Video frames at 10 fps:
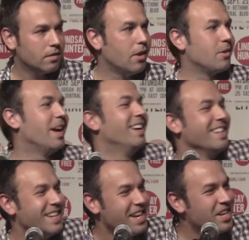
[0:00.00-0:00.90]
Oh.
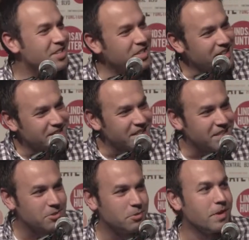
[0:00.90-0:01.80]
Jesse,
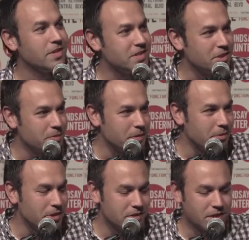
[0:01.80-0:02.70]
who runs There Will Be
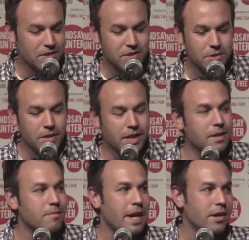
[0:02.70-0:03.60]
Words, also. Like,
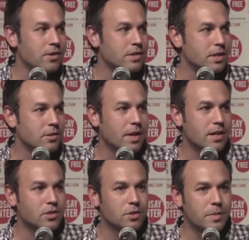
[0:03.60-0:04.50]
it matters that you got
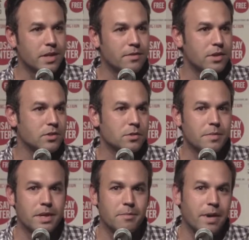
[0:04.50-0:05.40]
so many of us who
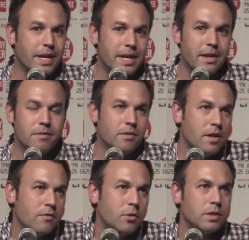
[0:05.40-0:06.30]
might
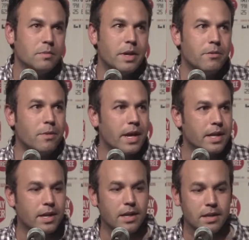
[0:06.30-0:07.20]
have only been
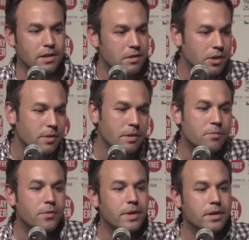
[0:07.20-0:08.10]
writing,
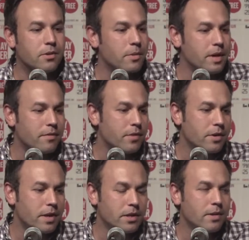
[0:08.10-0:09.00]
in print or
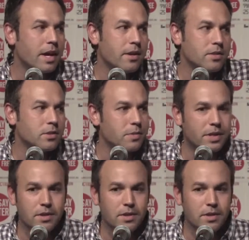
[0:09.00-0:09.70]
whatever, and you got us to read